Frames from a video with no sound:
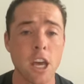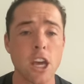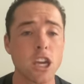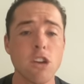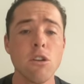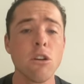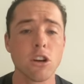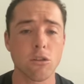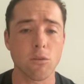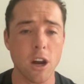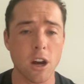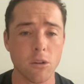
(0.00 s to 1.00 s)
You don't
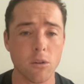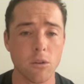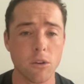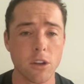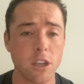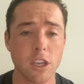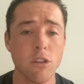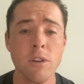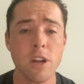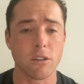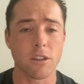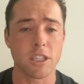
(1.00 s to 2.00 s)
grow. You
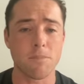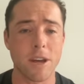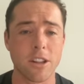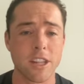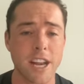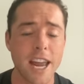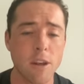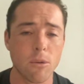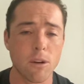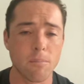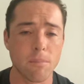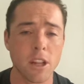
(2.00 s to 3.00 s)
know this better than
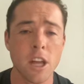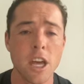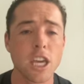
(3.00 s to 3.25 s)
anyone, Bill.